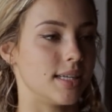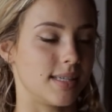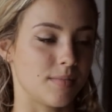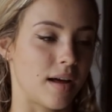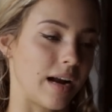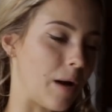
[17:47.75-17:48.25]
It
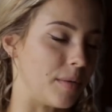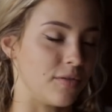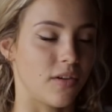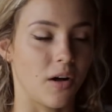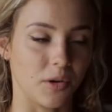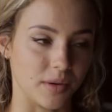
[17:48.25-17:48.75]
doesn't matter how many
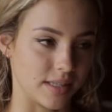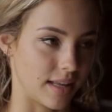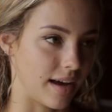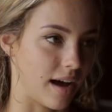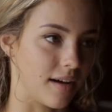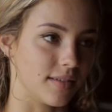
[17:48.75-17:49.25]
followers
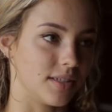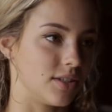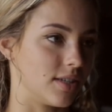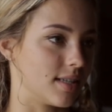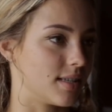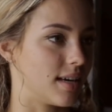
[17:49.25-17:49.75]
they have.
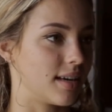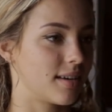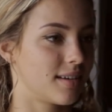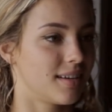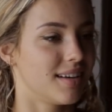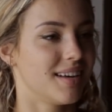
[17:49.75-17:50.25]
It's just like
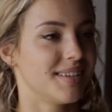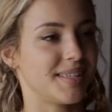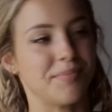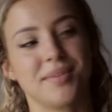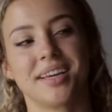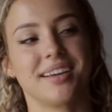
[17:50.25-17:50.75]

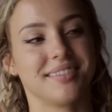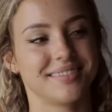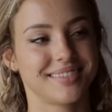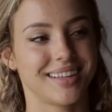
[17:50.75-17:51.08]
something,